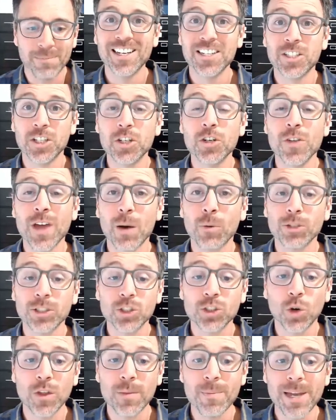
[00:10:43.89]
To do that, we'll
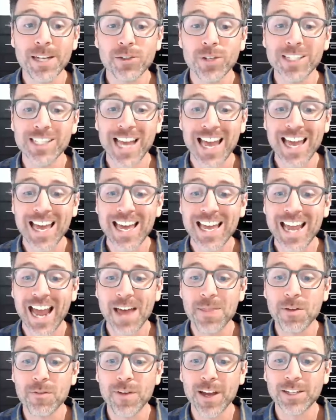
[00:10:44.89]
store the matrix A and
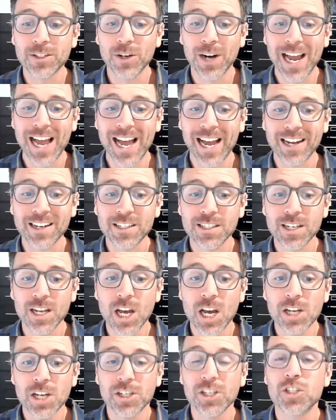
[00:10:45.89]
the vector X.
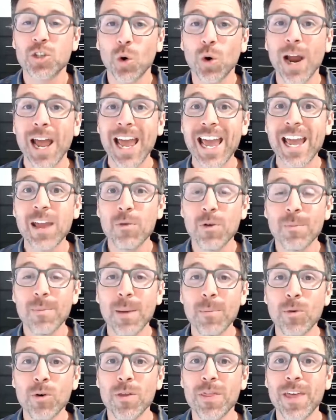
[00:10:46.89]
To store A,
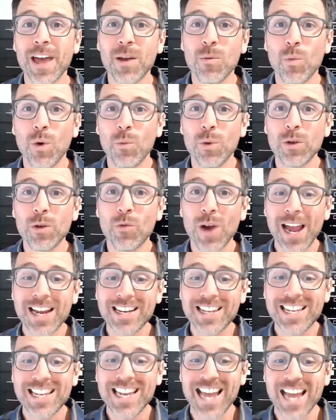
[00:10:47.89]
remember that when we write
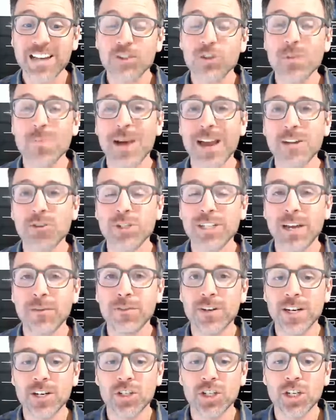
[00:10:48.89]
the entry by entry
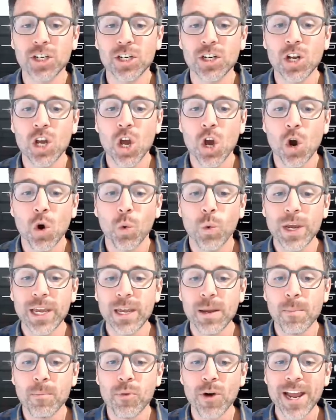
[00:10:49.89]
definition,
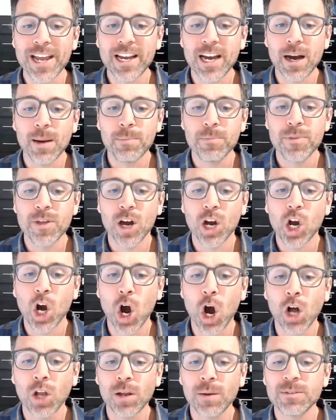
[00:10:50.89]
we break up the
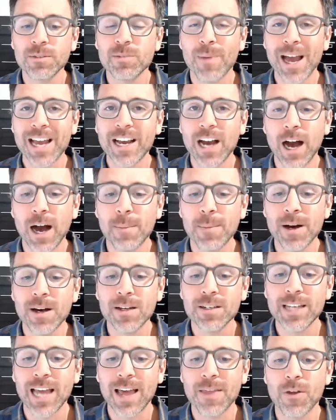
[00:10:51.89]
columns by
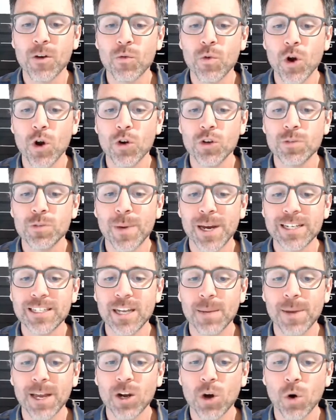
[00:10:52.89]
commas and the rows by
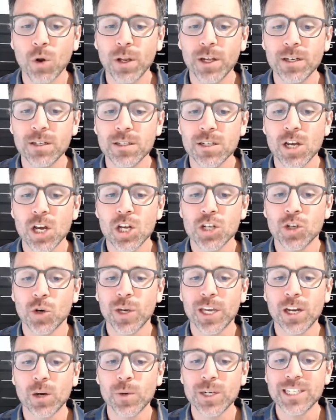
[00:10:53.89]
semicolons. So
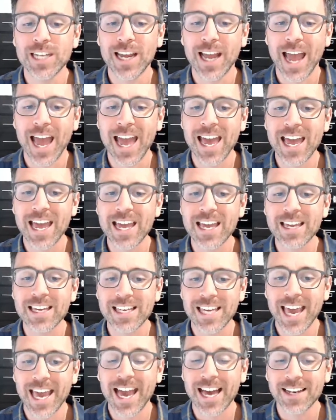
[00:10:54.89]
here we say A
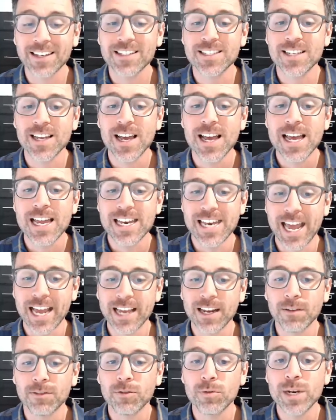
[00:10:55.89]
gets
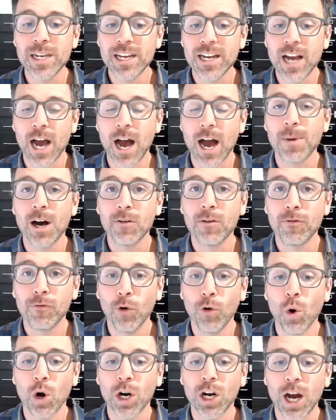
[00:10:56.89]
negative three comma
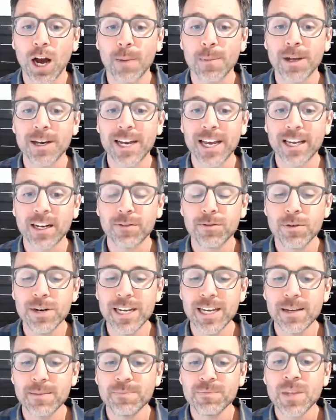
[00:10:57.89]
four comma negative
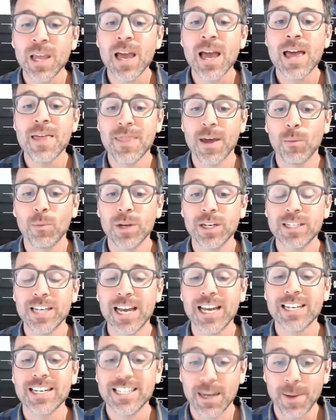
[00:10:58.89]
three. Then we say
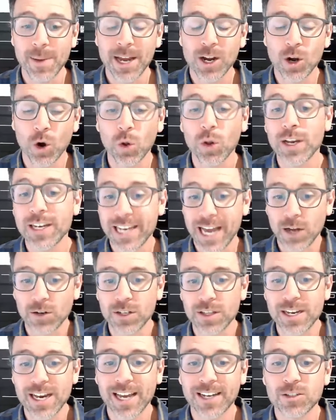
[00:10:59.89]
semicolon down to the
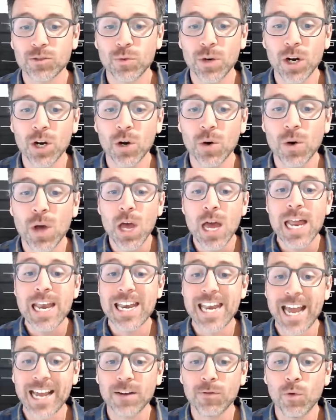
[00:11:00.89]
next row,
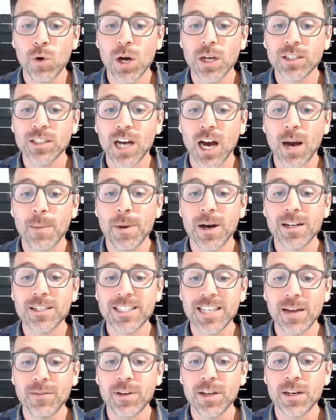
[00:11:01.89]
negative one comma
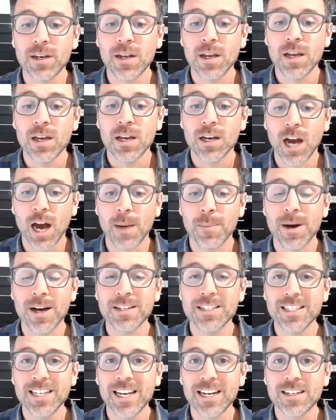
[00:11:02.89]
seven comma
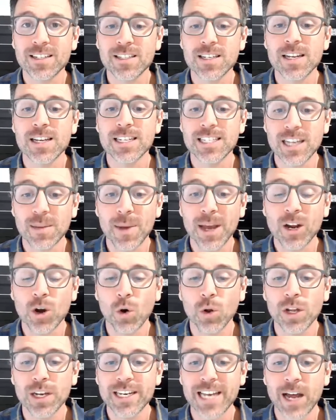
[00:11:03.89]
six,
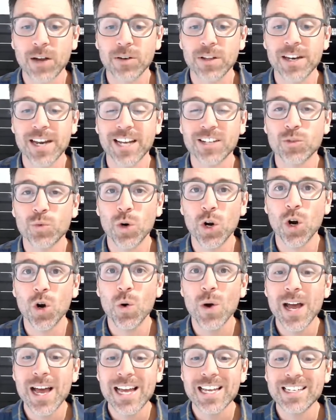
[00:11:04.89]
semicolon down to the next row,
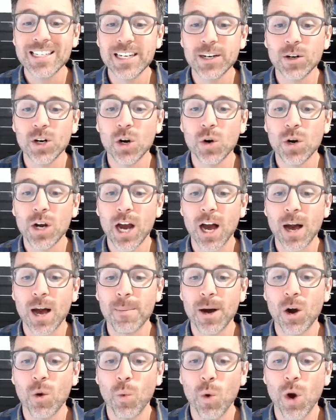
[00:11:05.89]
zero
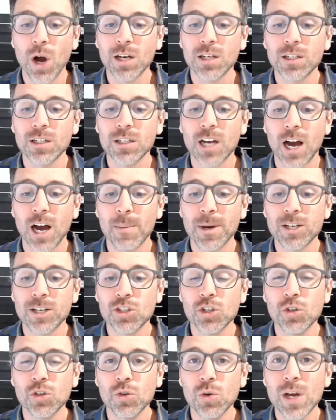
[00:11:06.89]
comma one comma
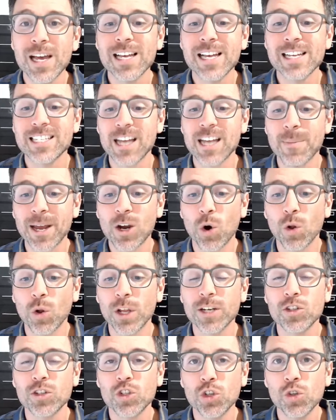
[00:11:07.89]
two, semicolon
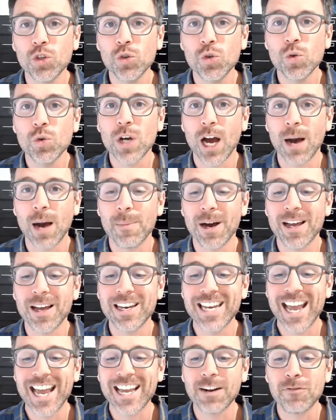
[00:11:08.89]
two comma
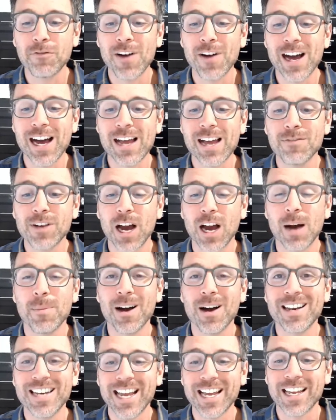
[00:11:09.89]
negative five comma
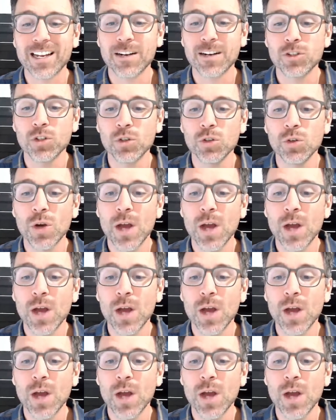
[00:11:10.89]
negative two.